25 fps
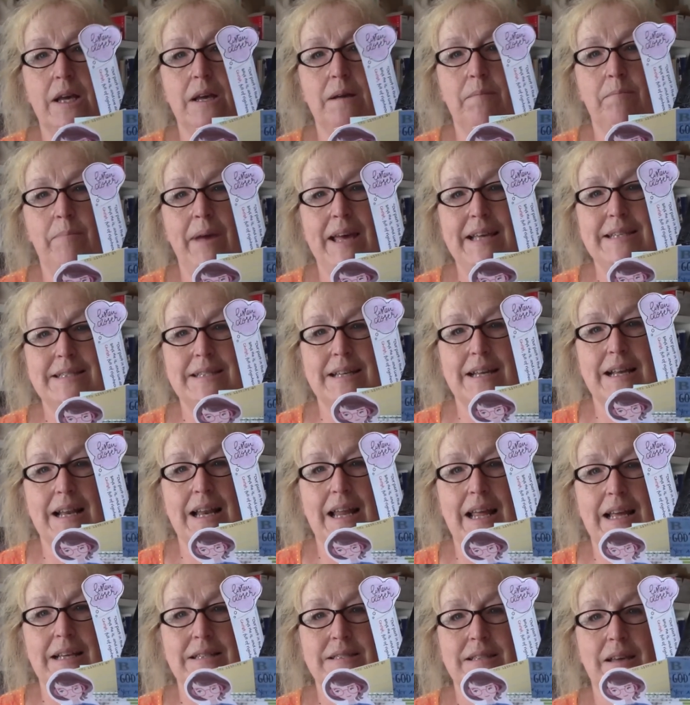
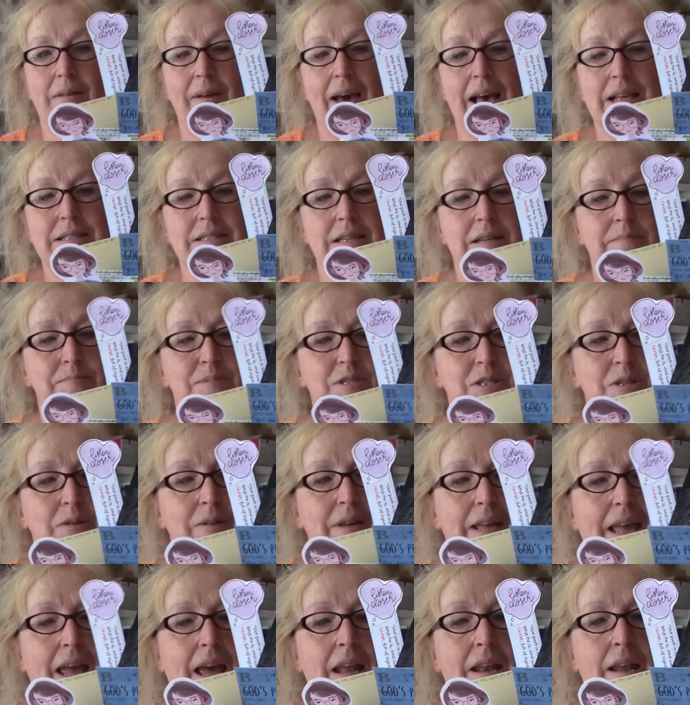basically, so as I'm
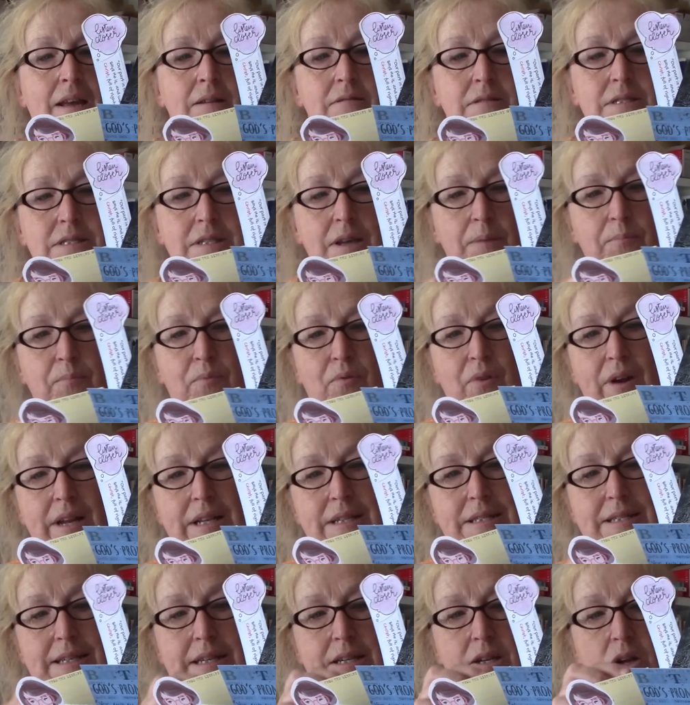doing it, and I also printed